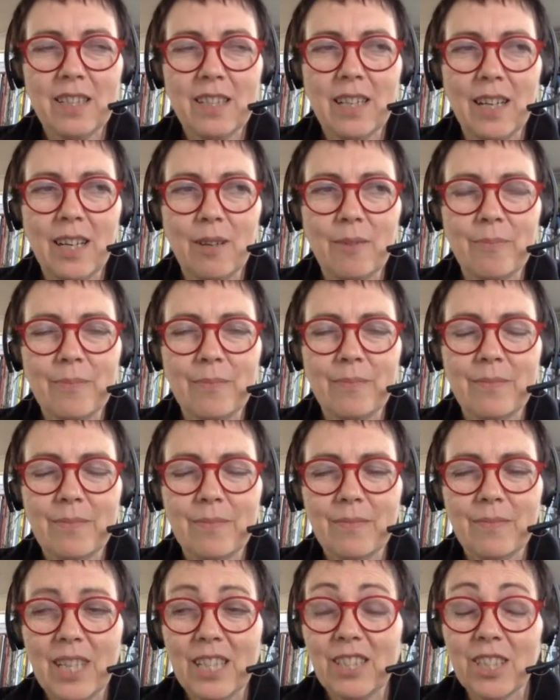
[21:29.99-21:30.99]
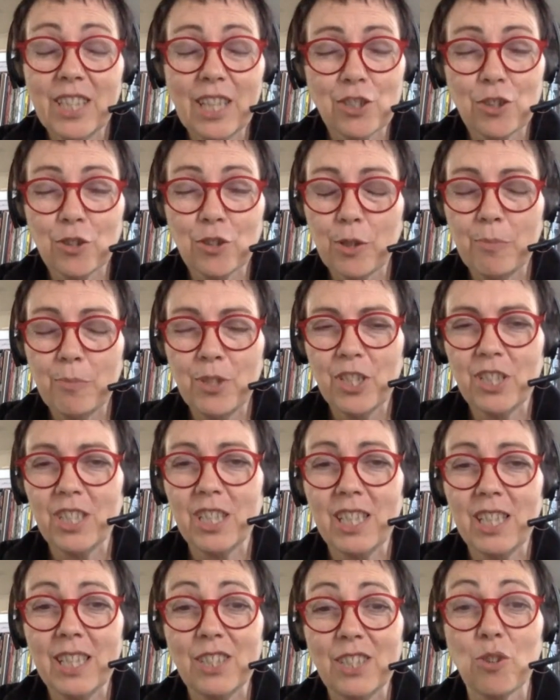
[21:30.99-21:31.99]
the international
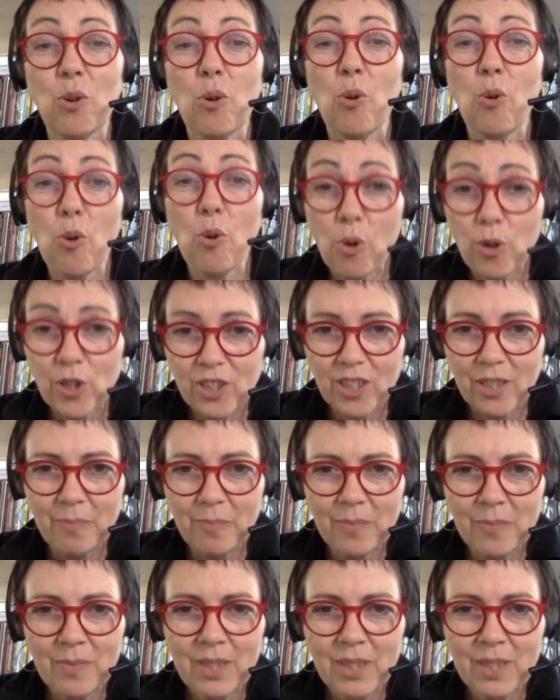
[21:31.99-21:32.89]
community is awesome.